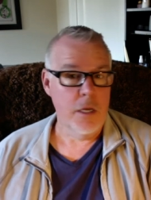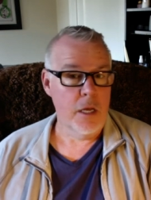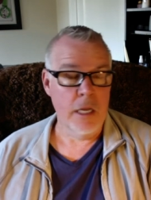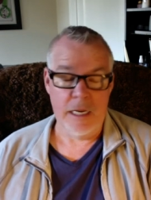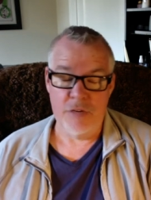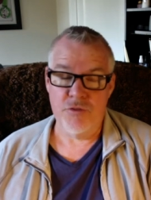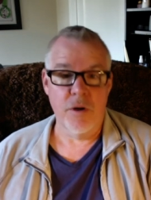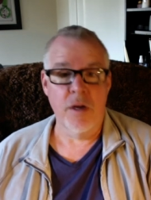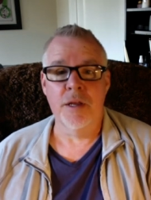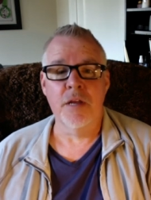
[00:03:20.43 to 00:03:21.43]

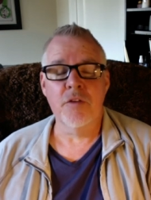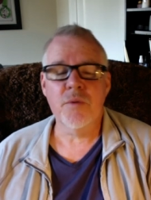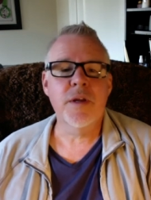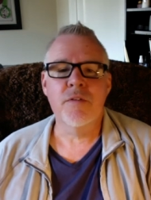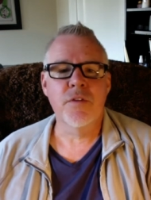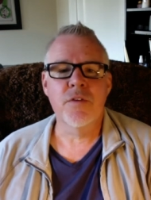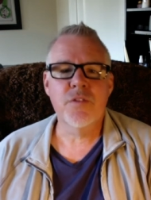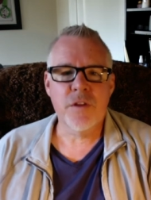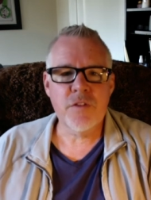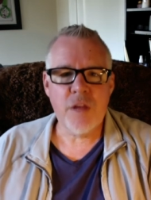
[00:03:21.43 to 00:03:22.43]
electronics, whatever. There's
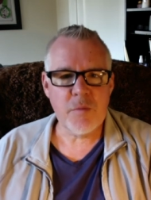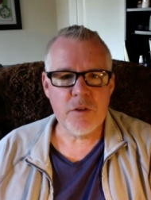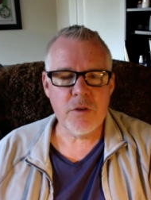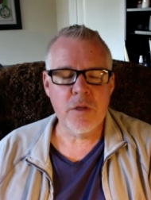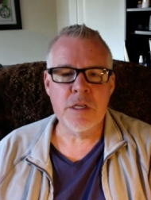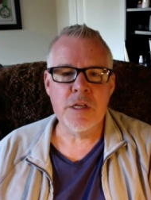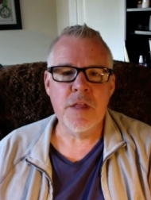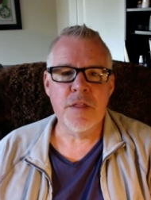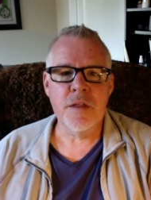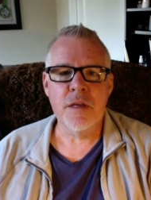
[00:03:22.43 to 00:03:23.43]
there's absolutely
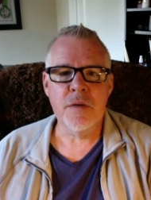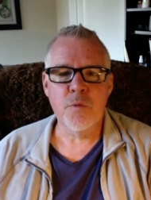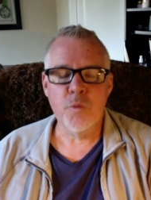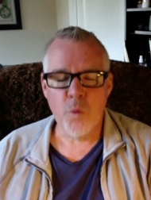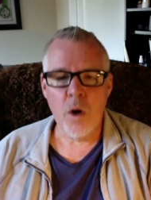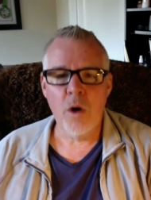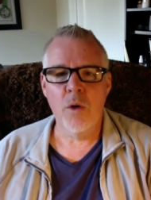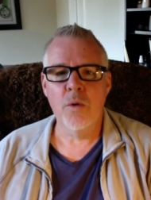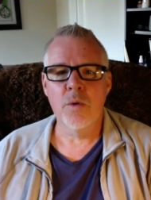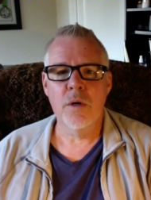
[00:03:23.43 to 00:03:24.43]
nothing
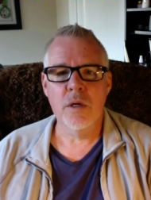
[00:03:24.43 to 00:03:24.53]
wrong